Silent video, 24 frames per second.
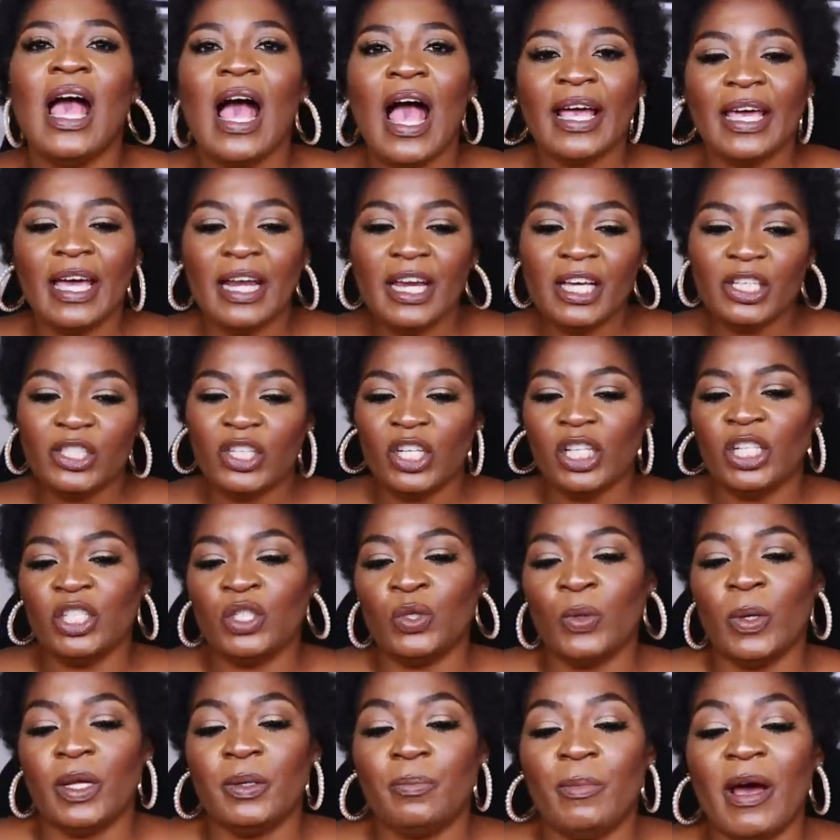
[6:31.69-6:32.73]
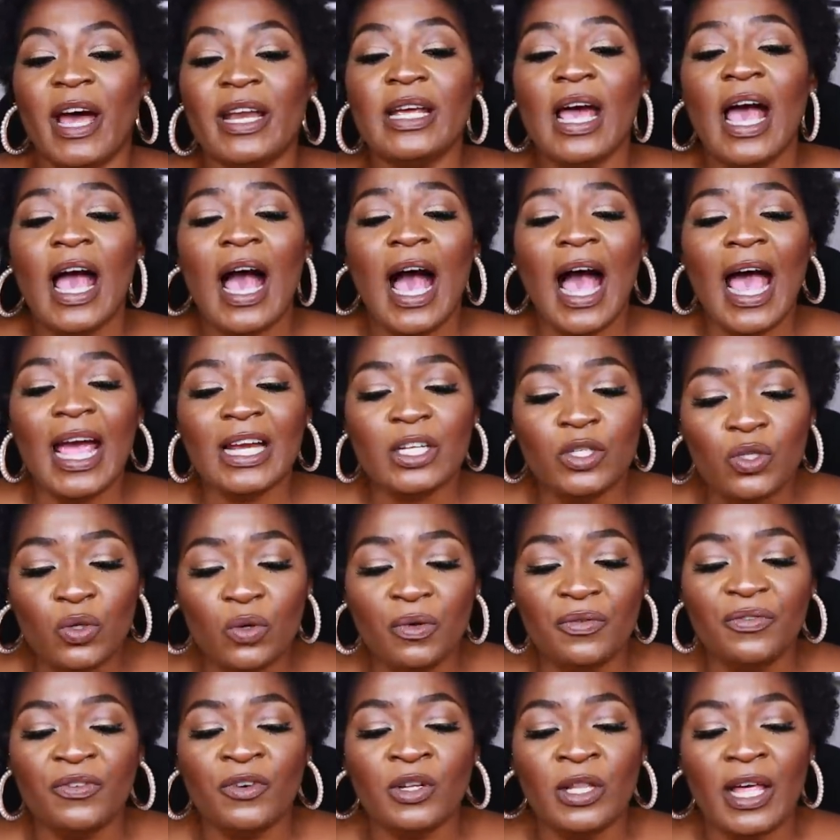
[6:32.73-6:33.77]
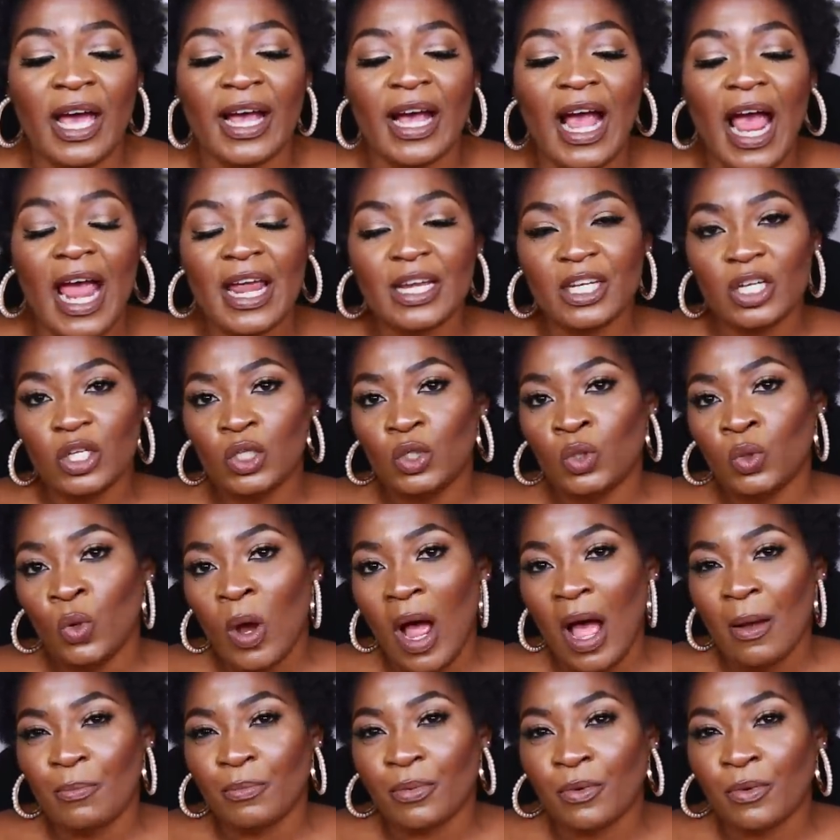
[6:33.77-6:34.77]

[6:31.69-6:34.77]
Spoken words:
I can actually do it, but I do feel like I need to